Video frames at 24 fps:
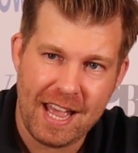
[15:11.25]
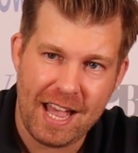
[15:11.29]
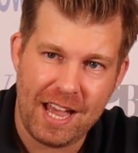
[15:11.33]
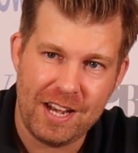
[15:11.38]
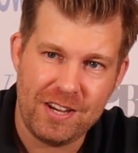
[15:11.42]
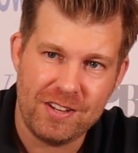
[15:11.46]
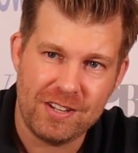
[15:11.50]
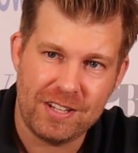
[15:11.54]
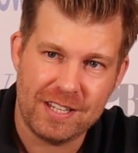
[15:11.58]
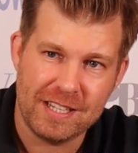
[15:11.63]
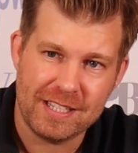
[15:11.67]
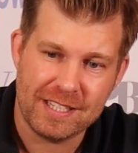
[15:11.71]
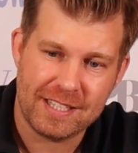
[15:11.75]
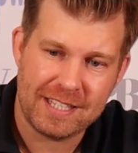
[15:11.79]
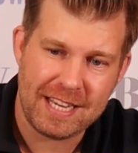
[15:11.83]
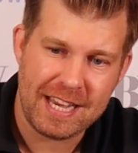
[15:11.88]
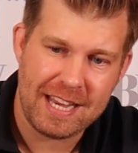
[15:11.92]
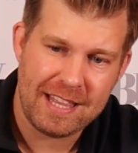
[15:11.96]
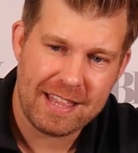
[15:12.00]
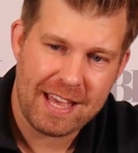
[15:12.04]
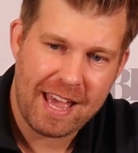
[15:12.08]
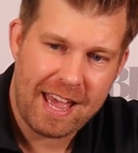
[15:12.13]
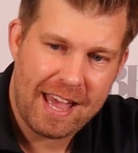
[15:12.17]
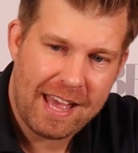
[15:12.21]
And you can
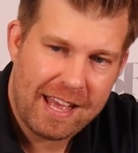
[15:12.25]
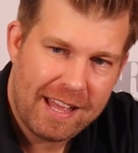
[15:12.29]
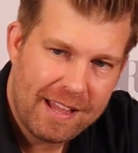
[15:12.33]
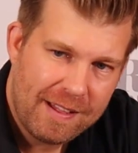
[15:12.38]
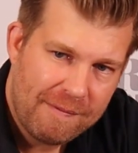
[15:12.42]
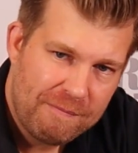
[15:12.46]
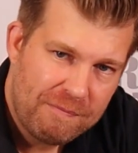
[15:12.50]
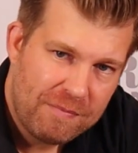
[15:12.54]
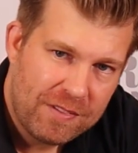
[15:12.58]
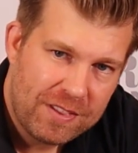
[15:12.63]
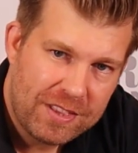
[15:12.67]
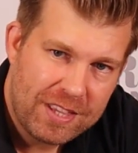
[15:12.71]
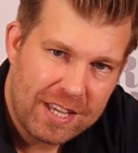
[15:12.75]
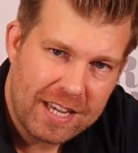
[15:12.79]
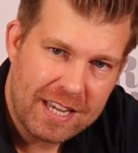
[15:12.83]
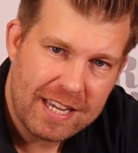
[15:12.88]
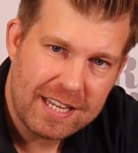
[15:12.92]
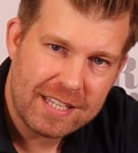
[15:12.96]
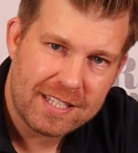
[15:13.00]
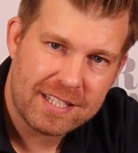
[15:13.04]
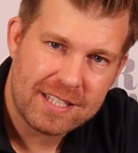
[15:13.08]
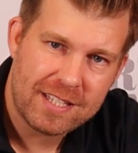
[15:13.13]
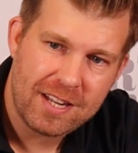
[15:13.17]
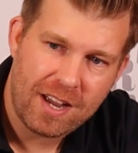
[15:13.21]
see there that
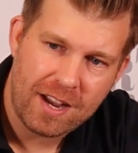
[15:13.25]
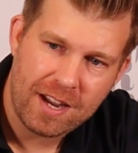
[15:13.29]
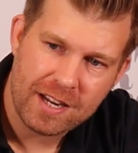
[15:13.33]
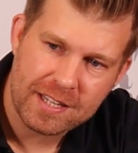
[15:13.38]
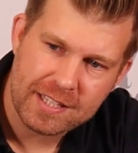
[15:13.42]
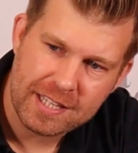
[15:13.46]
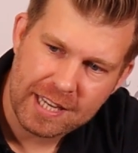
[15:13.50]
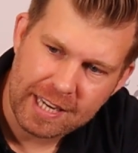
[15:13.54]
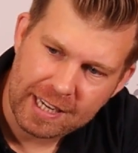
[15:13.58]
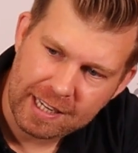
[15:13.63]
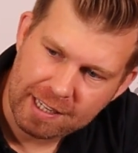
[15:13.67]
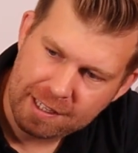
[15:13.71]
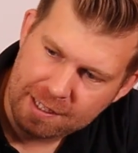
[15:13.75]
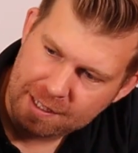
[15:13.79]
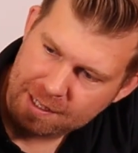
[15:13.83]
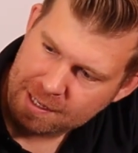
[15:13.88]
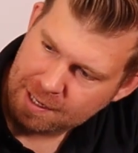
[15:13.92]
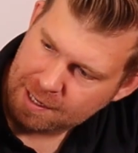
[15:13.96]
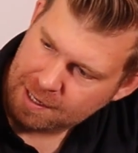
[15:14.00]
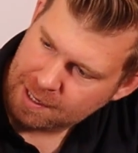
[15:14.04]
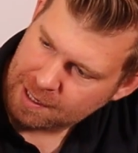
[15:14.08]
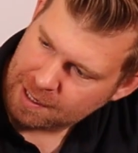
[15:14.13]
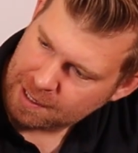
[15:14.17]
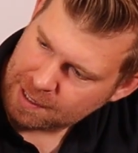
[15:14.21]
it's starting
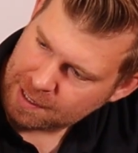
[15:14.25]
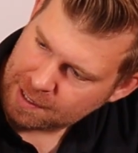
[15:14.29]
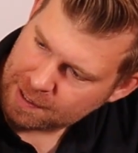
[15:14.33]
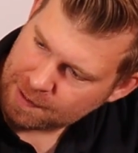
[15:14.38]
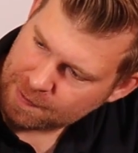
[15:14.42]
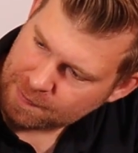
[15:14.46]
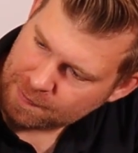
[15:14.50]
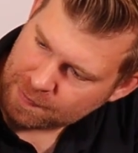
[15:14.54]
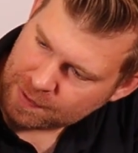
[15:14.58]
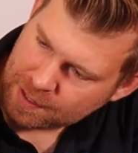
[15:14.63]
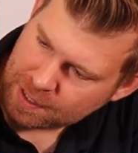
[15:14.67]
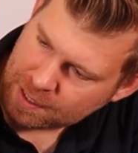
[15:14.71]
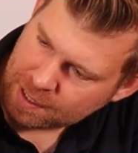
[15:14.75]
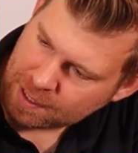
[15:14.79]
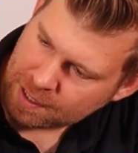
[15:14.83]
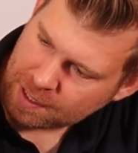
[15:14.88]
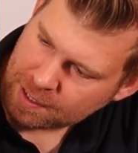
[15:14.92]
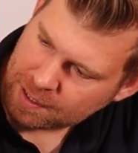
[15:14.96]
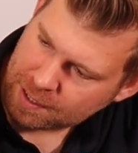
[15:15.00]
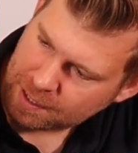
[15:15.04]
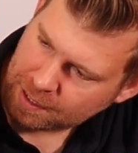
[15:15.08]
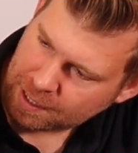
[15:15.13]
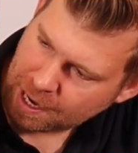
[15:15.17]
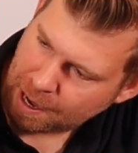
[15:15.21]

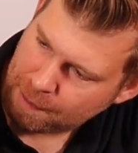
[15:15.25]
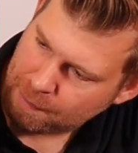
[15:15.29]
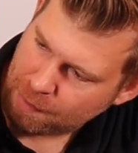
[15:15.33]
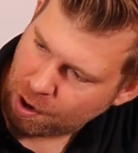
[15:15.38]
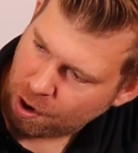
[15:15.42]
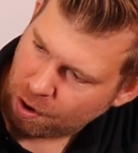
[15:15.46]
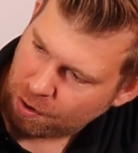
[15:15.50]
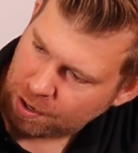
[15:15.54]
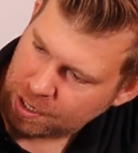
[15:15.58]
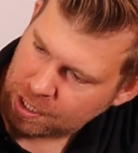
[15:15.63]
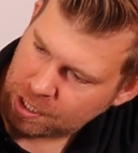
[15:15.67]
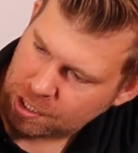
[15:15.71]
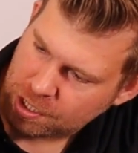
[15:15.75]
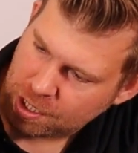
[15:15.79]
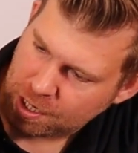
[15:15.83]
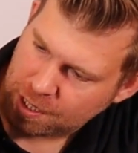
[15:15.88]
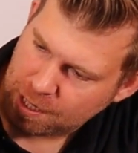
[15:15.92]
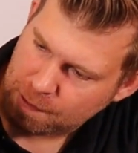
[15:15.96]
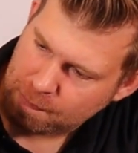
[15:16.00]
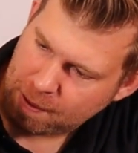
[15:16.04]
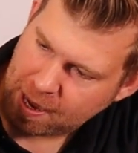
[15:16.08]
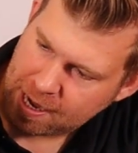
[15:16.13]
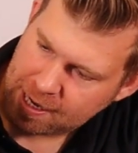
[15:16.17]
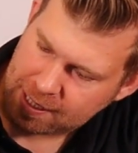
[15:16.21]
to come orange at
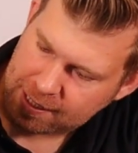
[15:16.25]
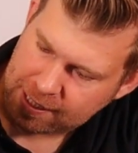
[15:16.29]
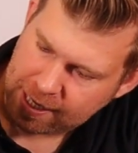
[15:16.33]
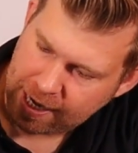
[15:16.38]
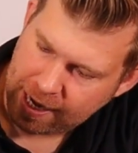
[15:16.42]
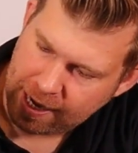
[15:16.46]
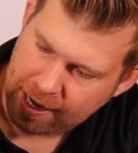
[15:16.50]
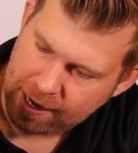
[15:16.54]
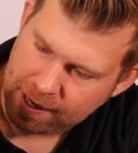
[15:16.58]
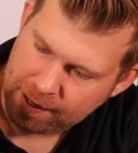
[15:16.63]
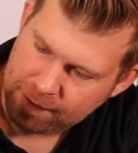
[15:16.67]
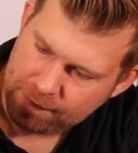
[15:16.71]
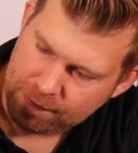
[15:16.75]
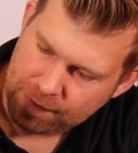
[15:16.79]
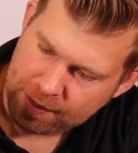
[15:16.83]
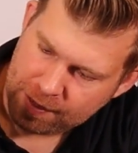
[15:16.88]
the base here.